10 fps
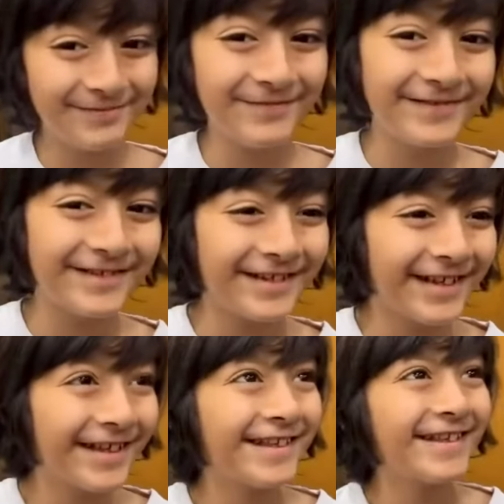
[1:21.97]
Chinese boy?
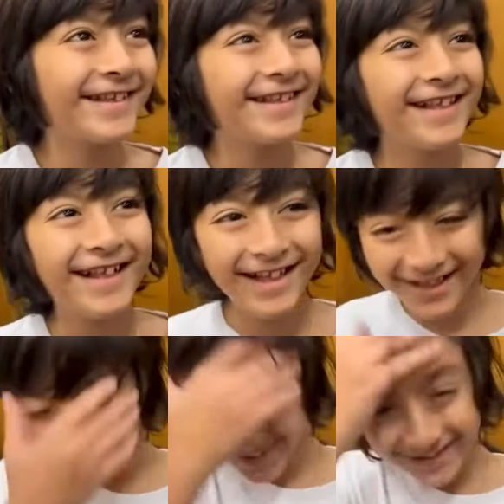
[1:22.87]
See, they
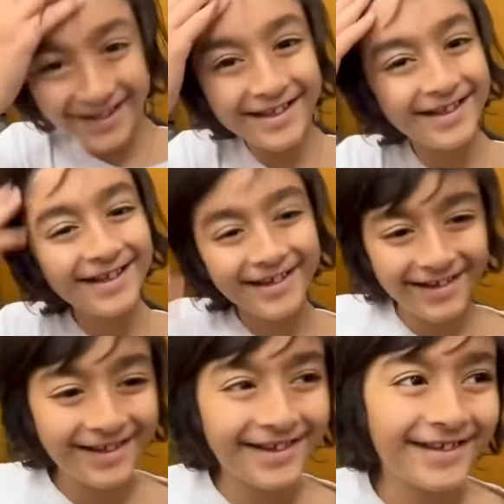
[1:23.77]
can't hear you. Even I
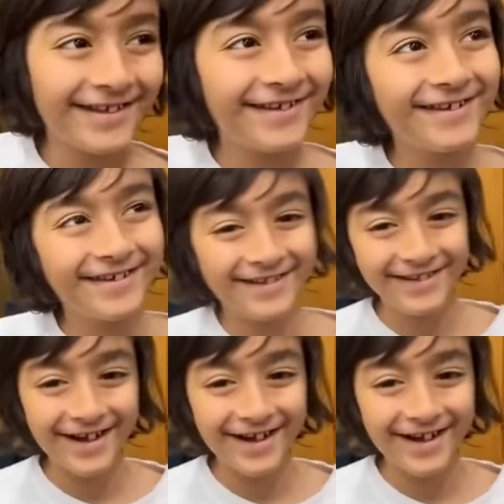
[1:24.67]
can't hear. See young Chinese boy?